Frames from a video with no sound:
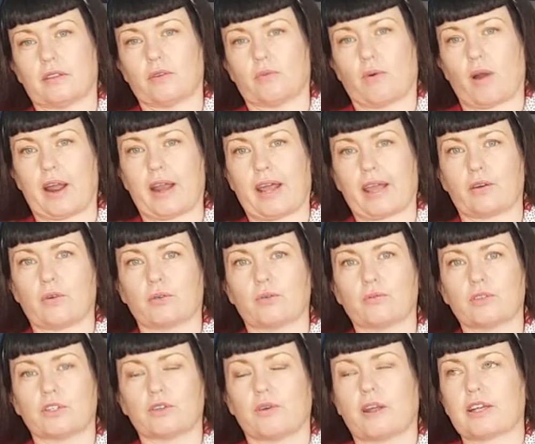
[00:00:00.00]
the right
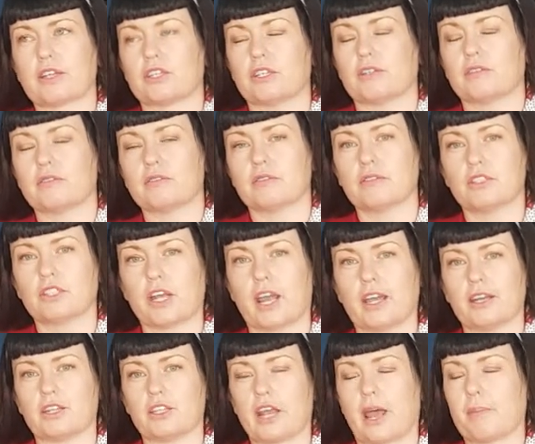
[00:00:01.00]
angle direction
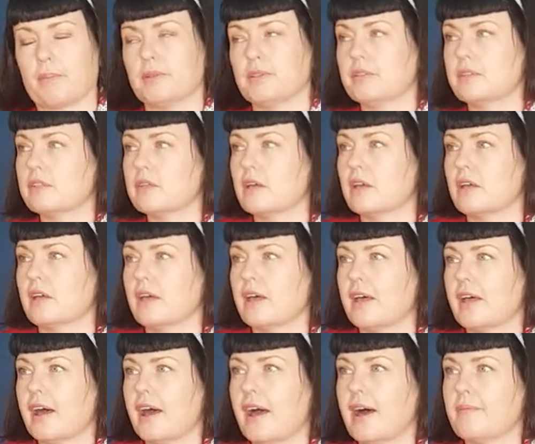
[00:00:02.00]
change happens.
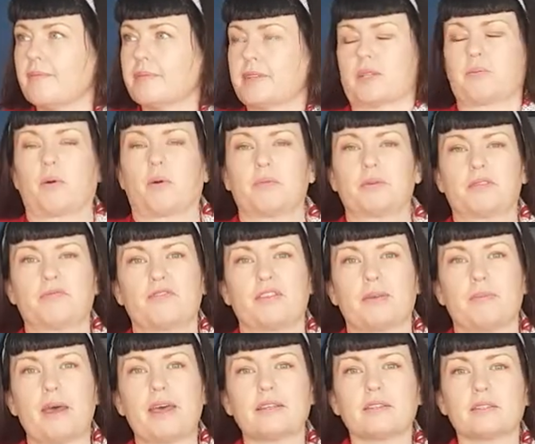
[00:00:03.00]
That's probably for
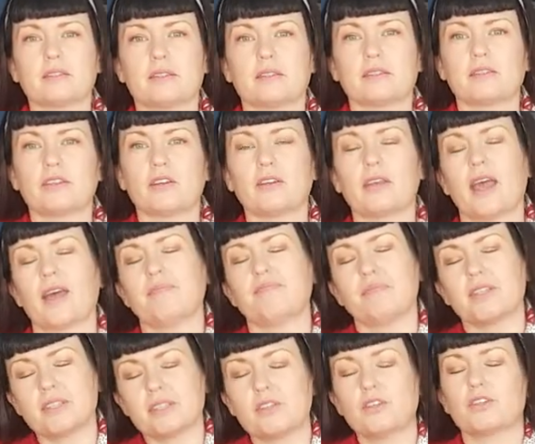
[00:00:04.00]
the best. So yeah,
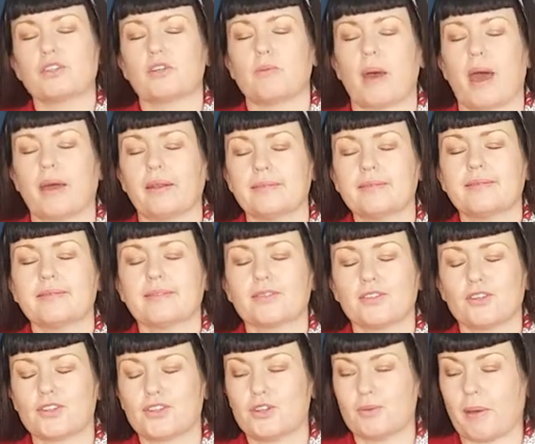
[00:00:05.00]
it's not too bad. It's
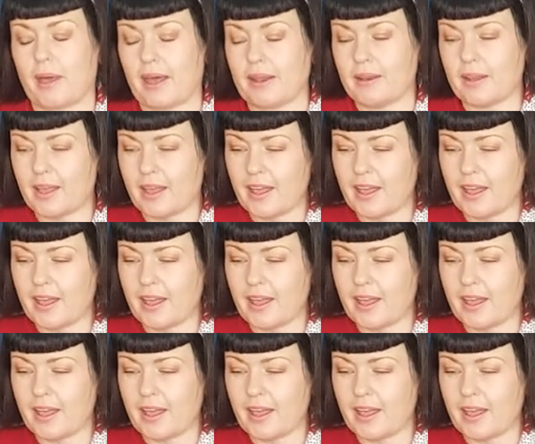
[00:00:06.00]
not too bad.